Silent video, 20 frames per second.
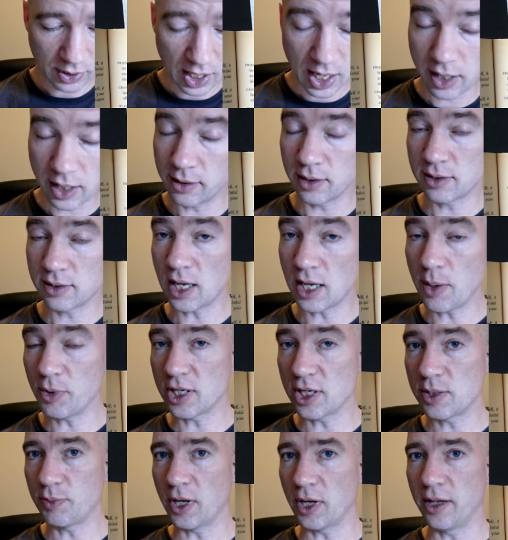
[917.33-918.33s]
And the stamina
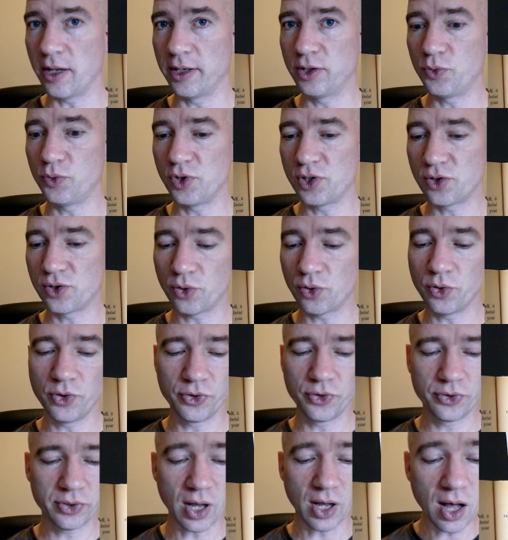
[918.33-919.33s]
spell, it
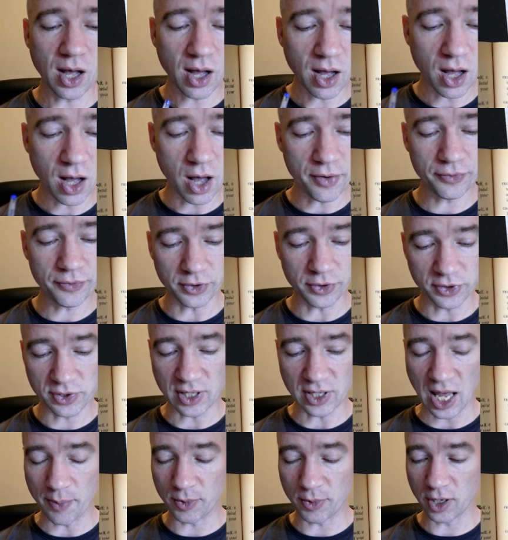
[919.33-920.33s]
restores half your
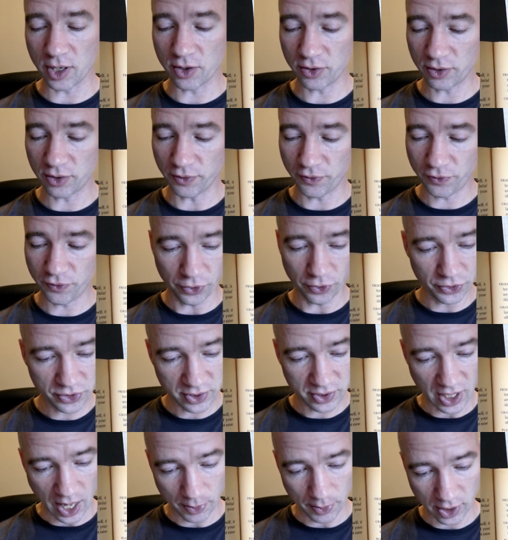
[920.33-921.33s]
stamina, not the full
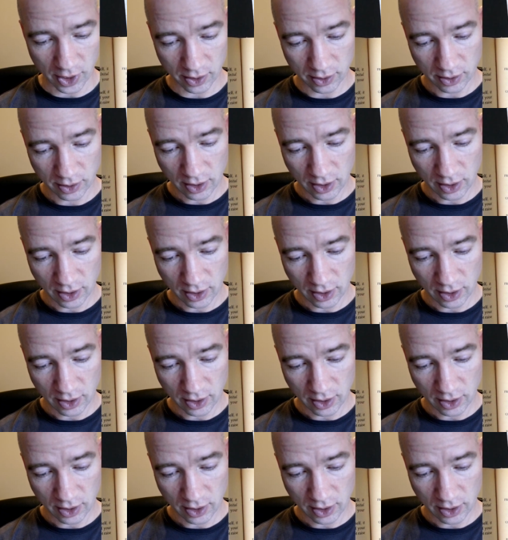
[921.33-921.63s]
stamina.